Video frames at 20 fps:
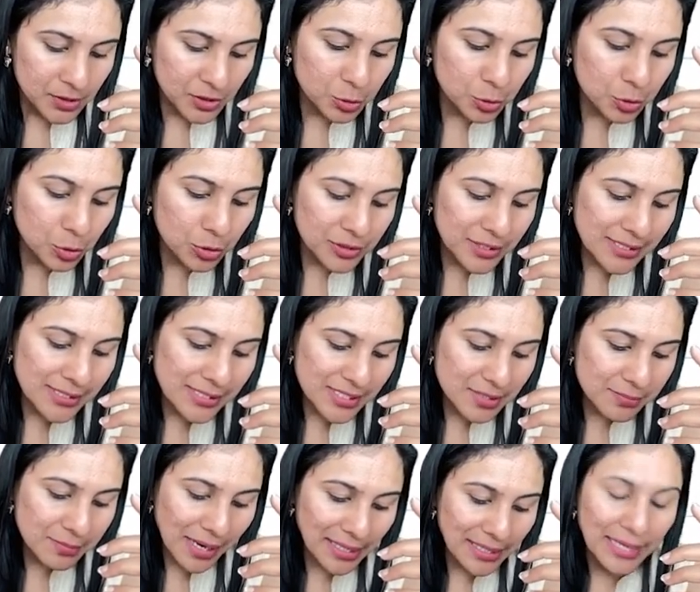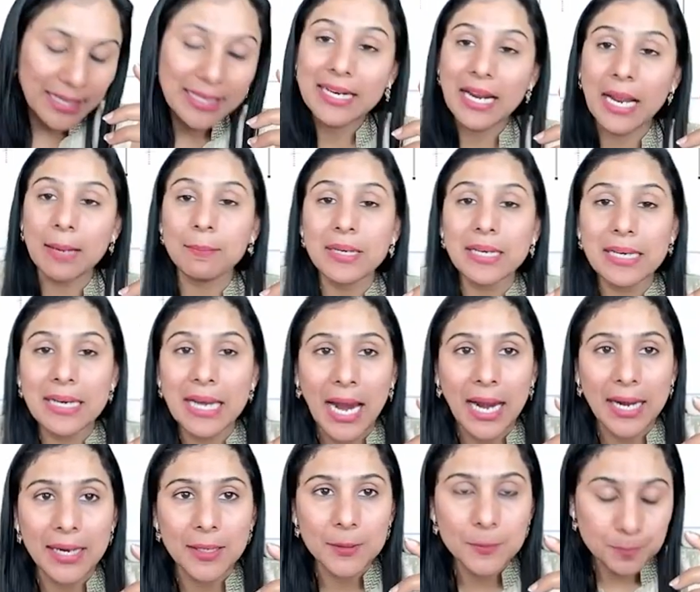you know this is my lacrimal
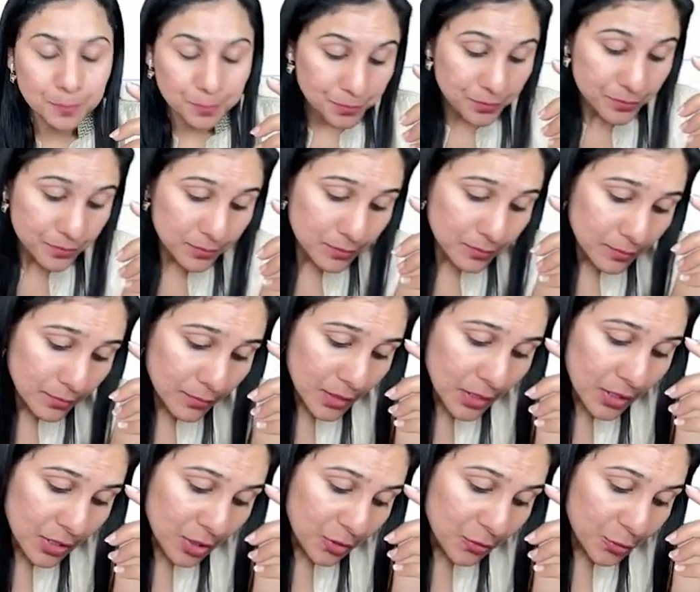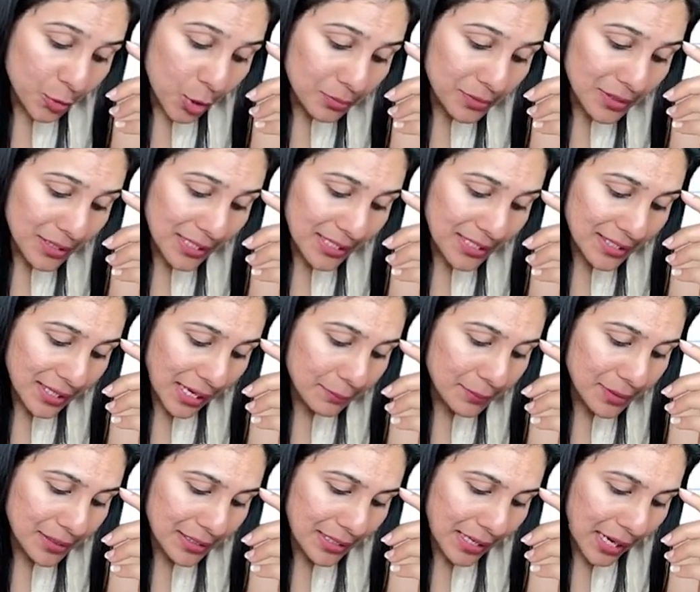gland from the
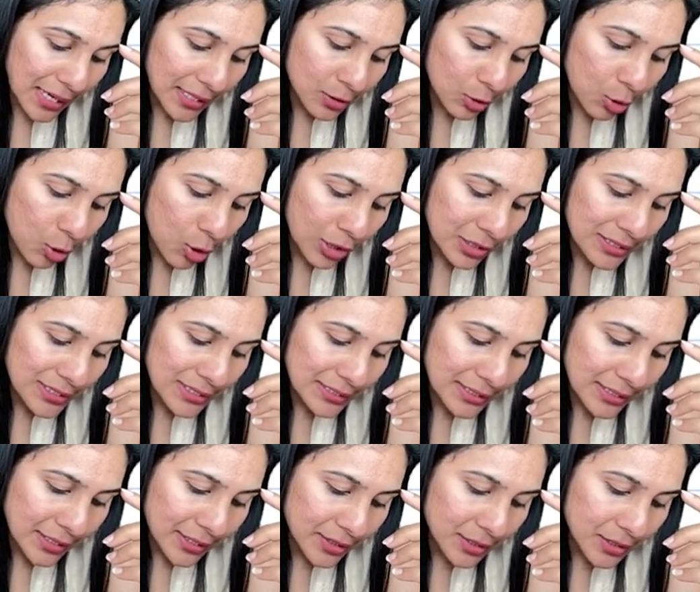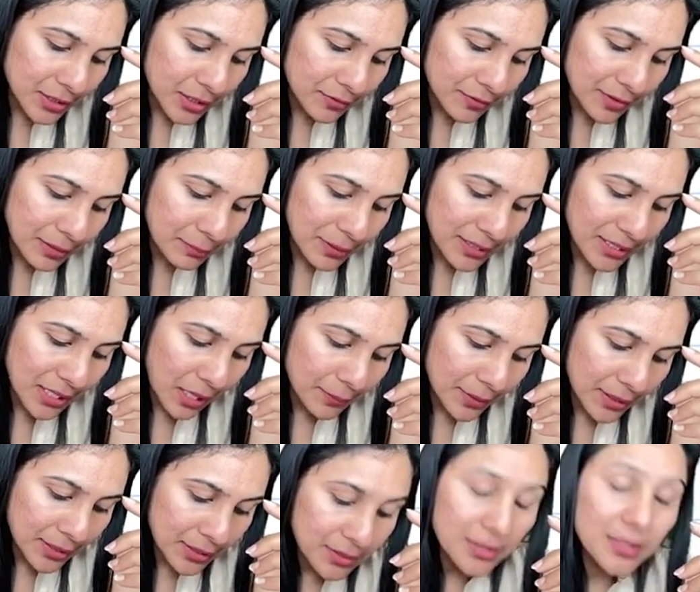lacrimal gland all the tear will be
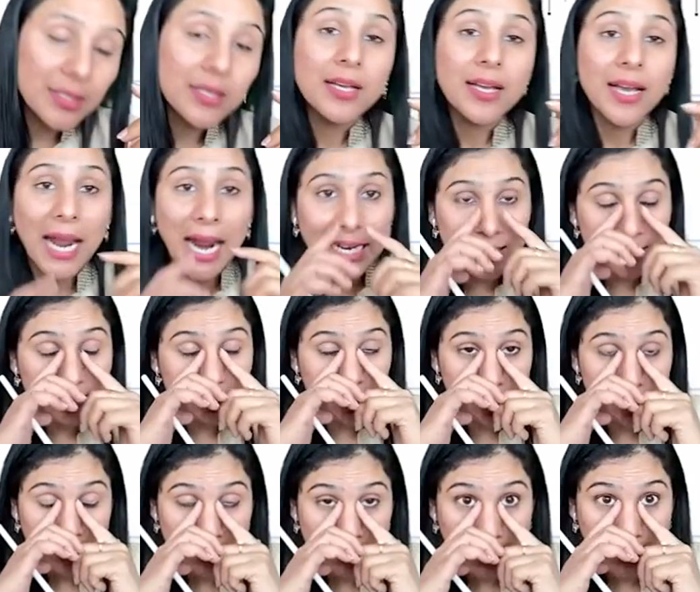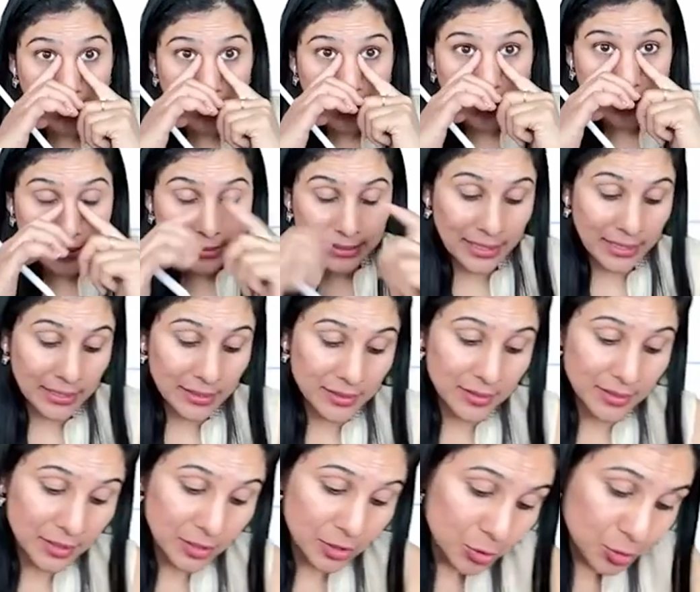coming and it will be collecting
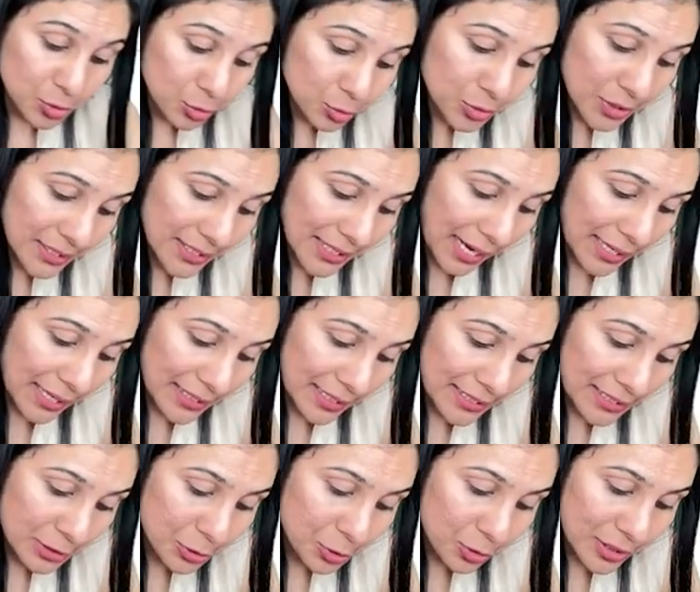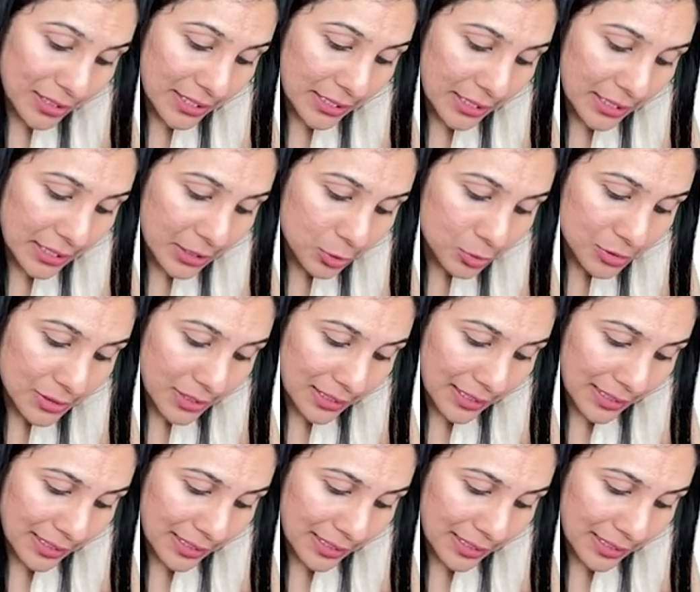through the canaliculi into the